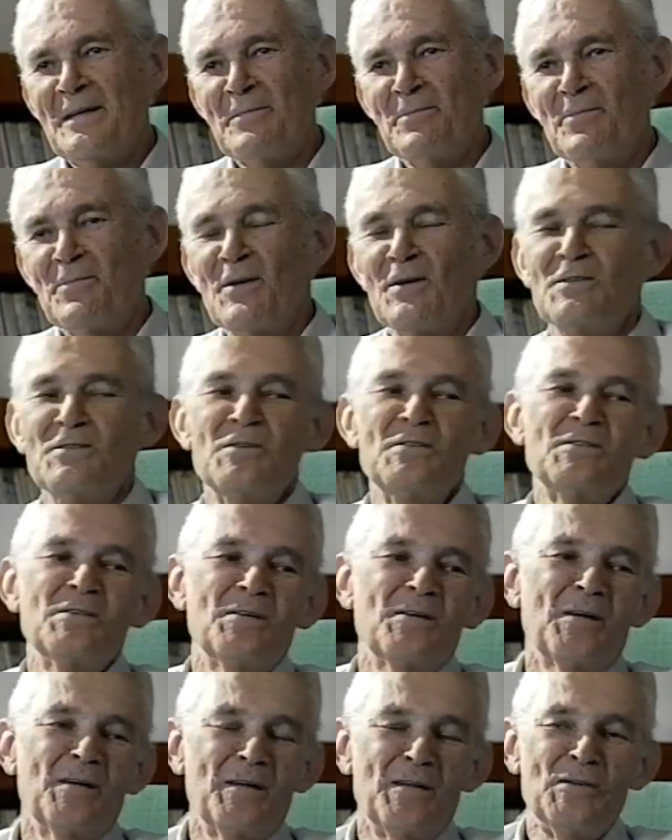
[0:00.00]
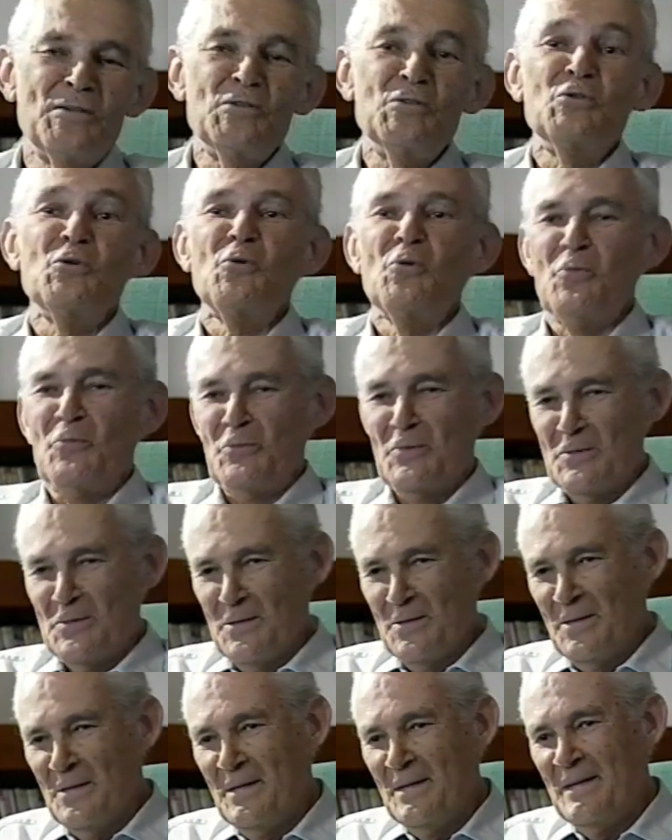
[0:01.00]
Patricia Glynn Jones
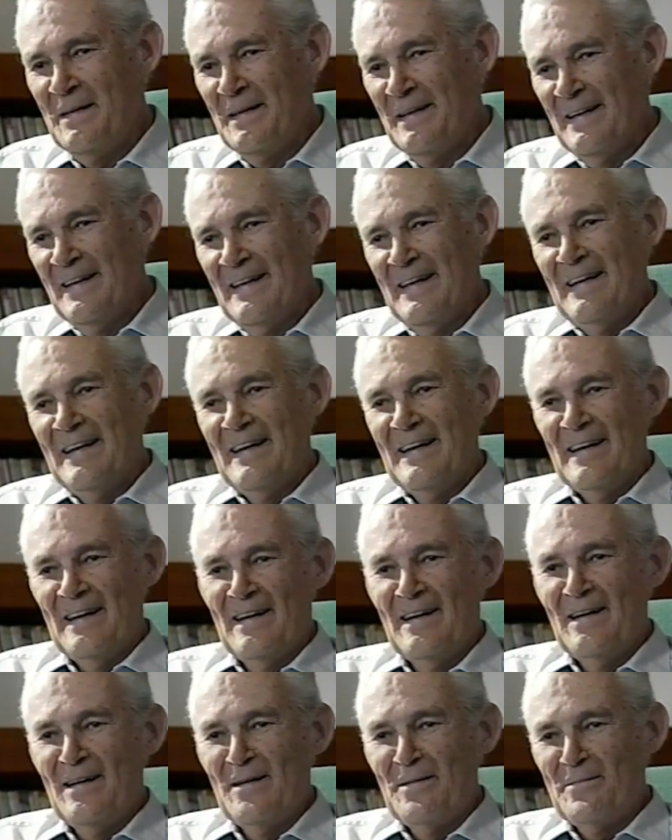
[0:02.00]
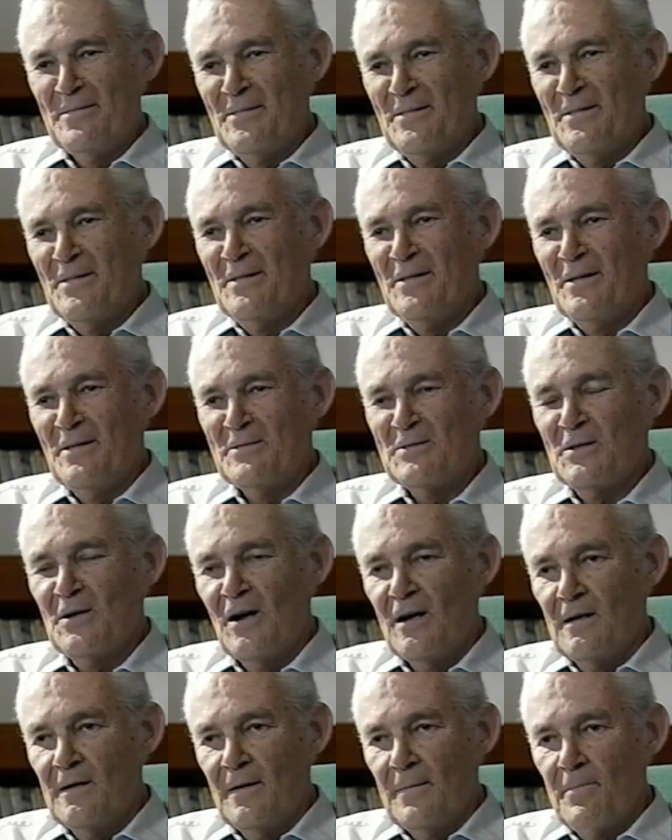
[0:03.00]
um, of
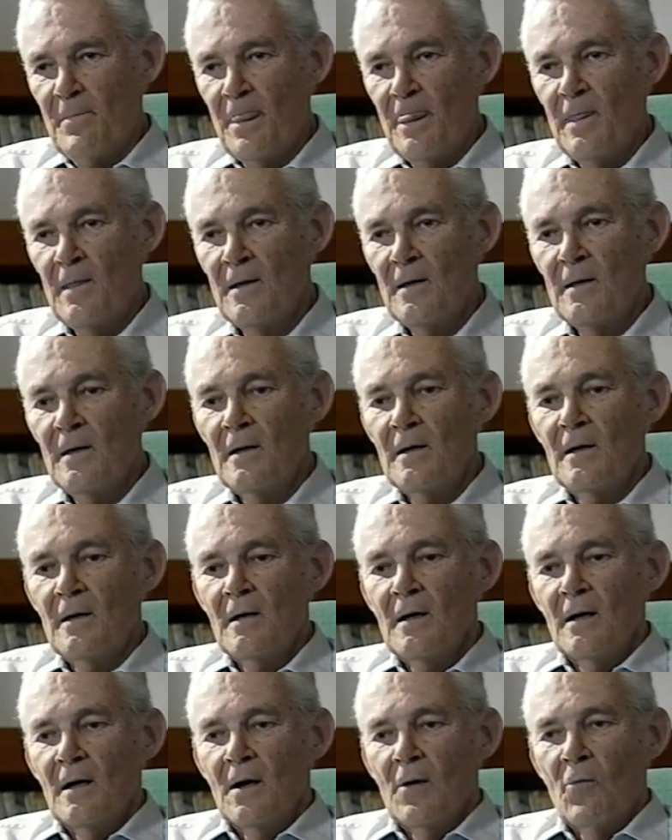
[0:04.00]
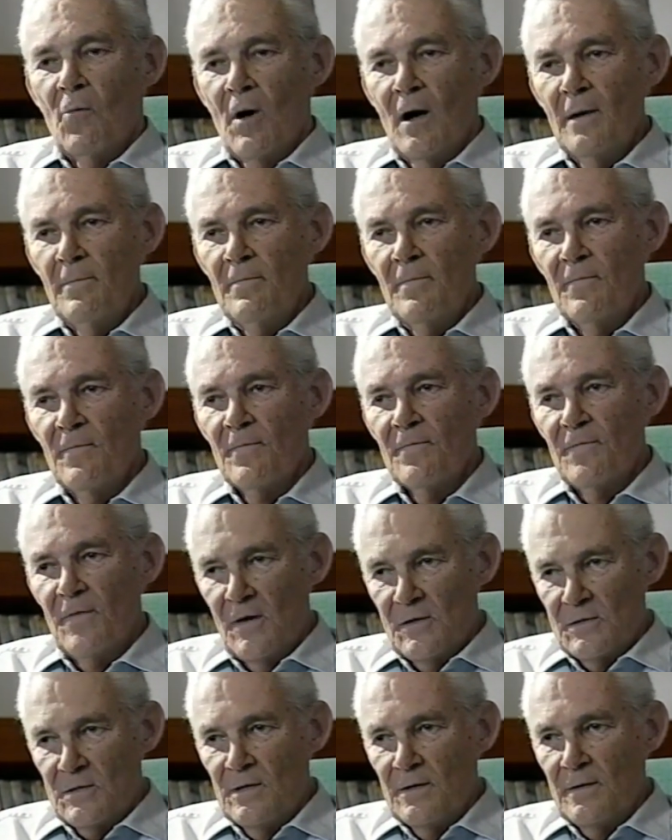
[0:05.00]
Scotland. Well,
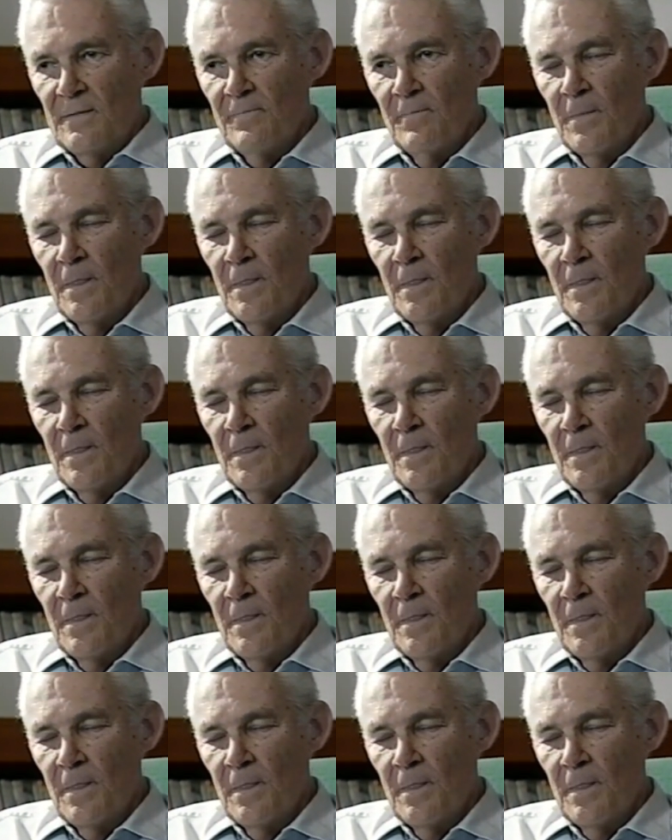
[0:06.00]
firstly,